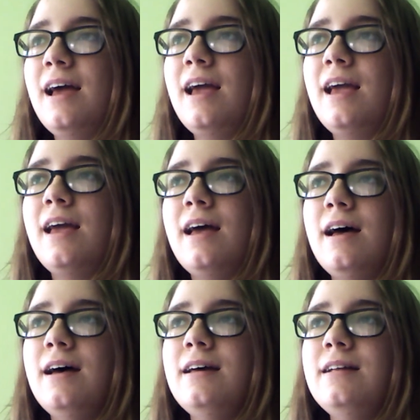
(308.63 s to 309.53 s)

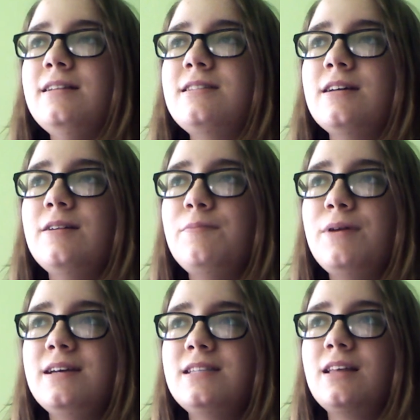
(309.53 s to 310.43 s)
And
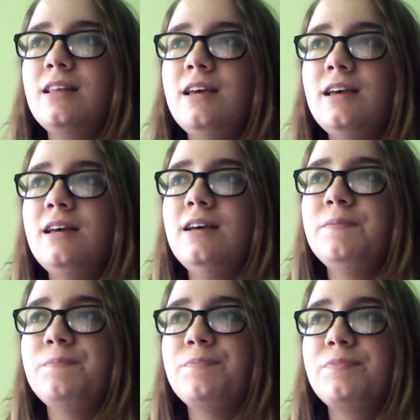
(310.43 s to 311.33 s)
basically,